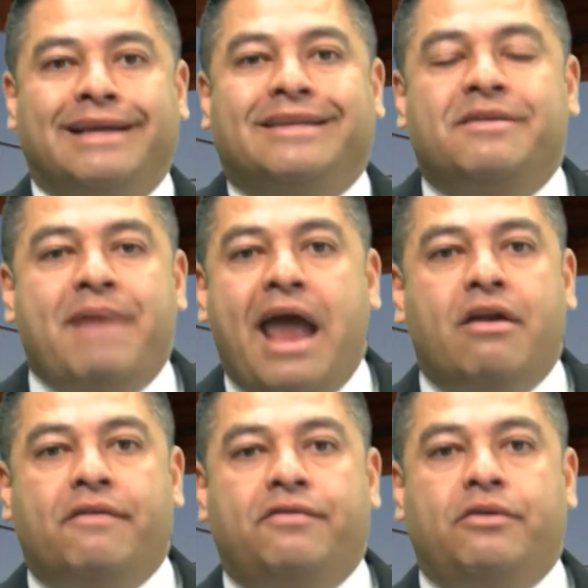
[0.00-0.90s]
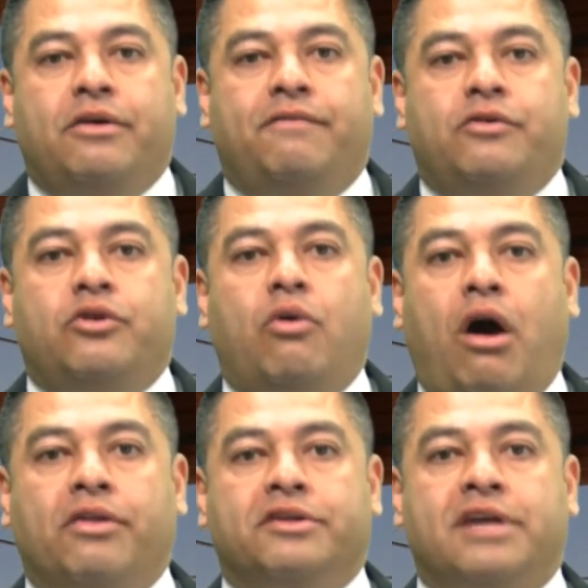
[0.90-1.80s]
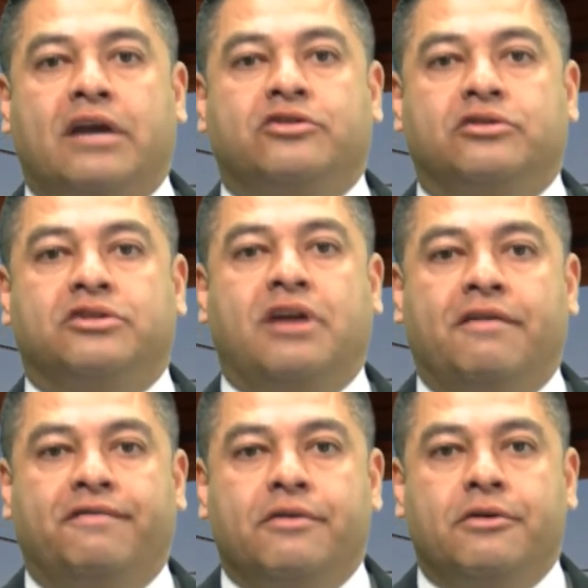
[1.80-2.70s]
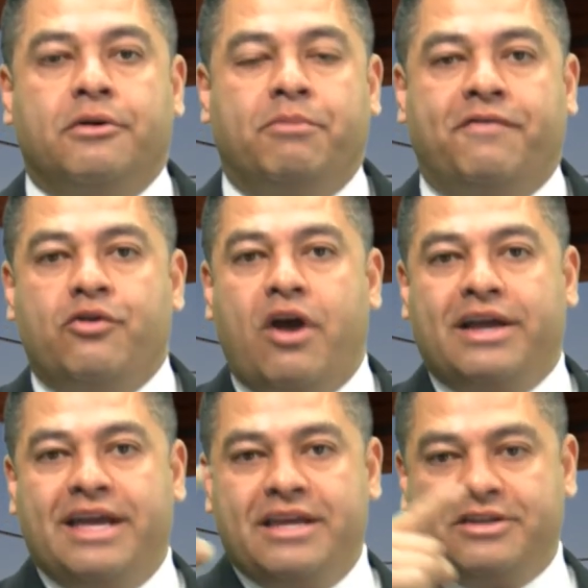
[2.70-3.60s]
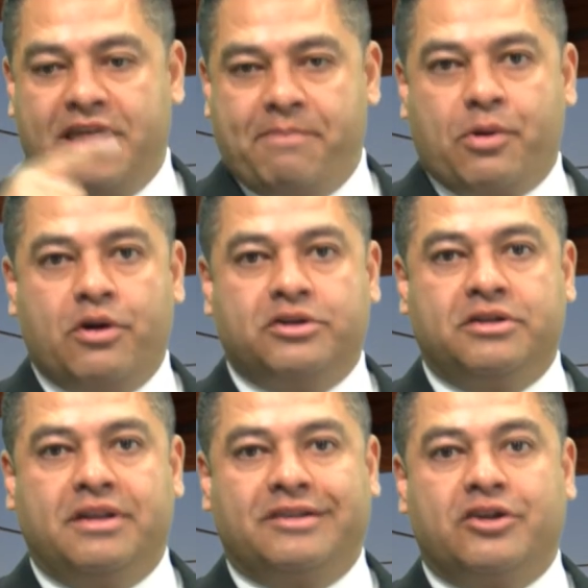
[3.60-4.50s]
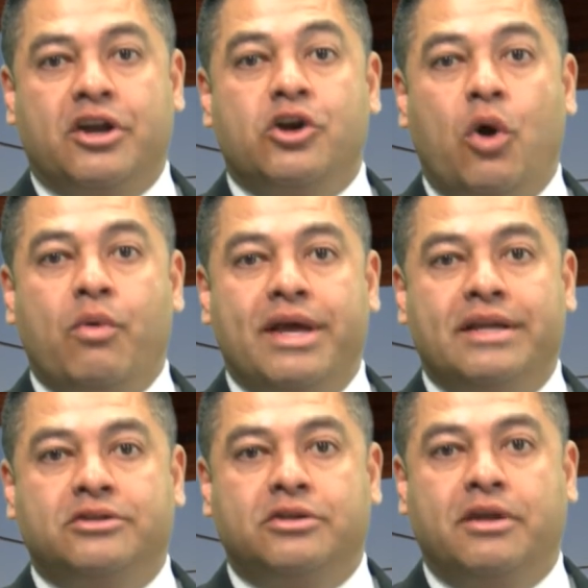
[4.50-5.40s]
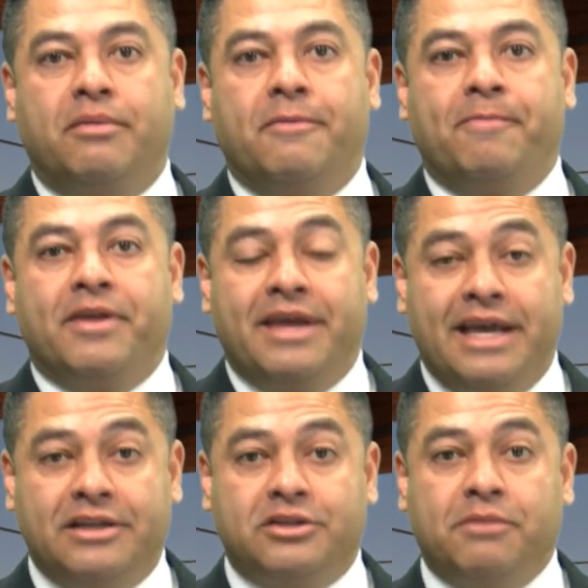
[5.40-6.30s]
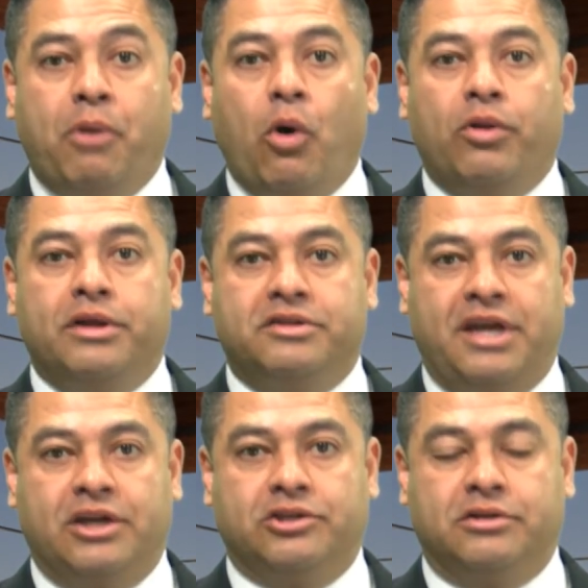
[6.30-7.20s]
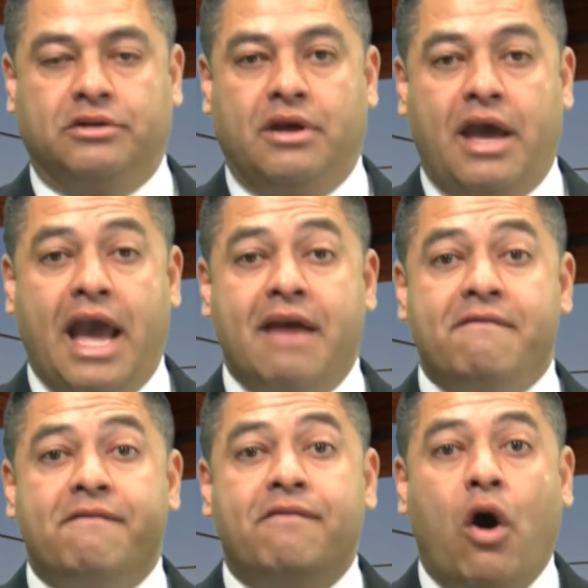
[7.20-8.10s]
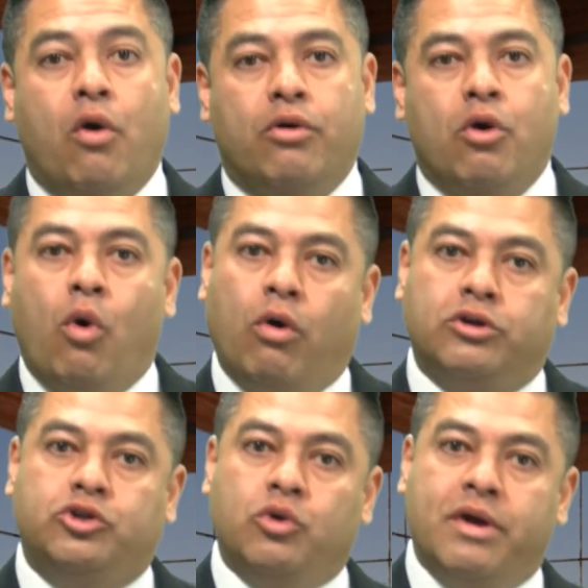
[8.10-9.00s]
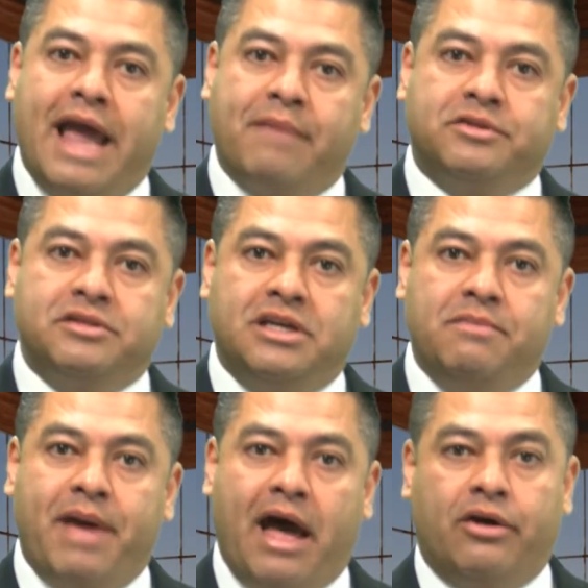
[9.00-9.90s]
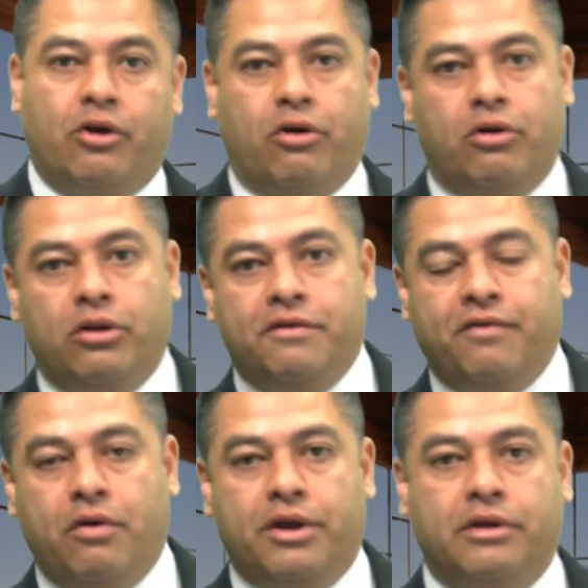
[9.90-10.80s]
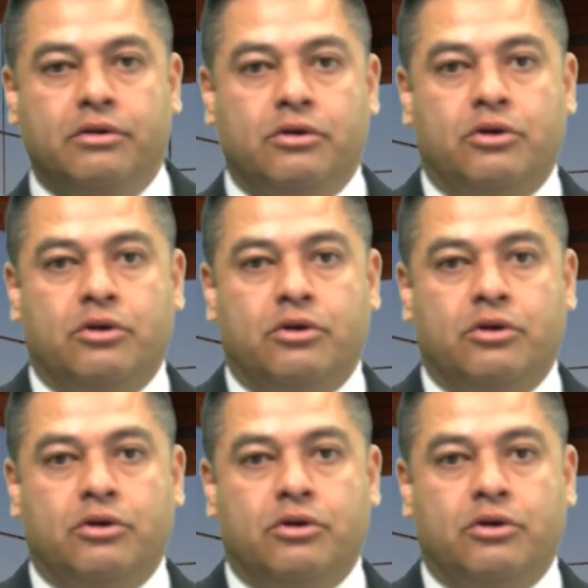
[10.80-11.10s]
It doesn't matter if you do all this extra stuff, but if you're not getting to that person that's going to go into the polling station and vote or do an absentee ballot or early voting,